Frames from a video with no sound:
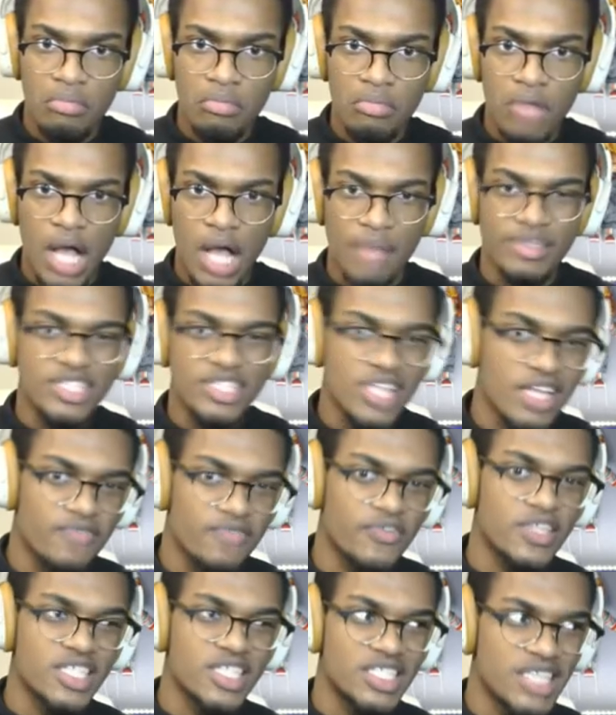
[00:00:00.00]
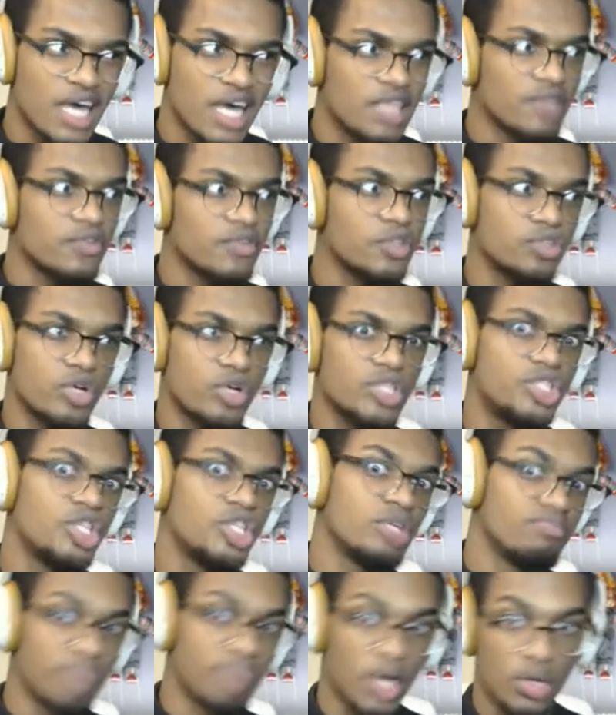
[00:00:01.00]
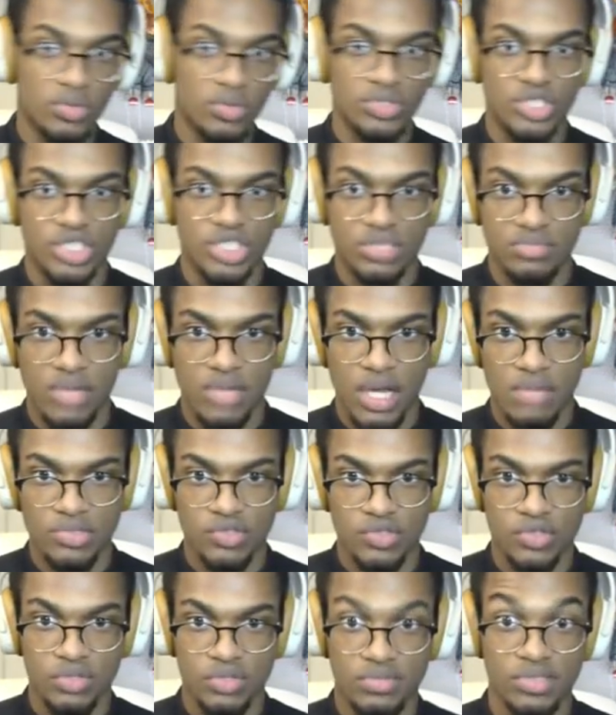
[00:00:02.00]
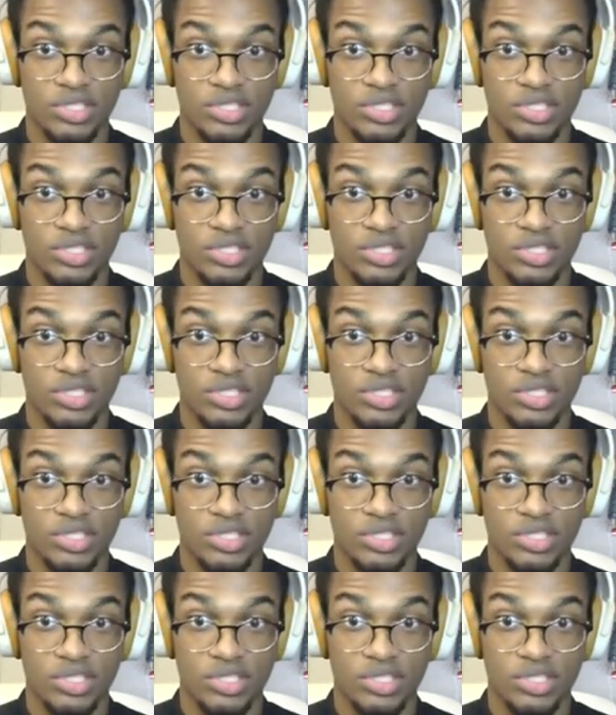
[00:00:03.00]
I'm listening for the sound of crunching bones in Mom's room,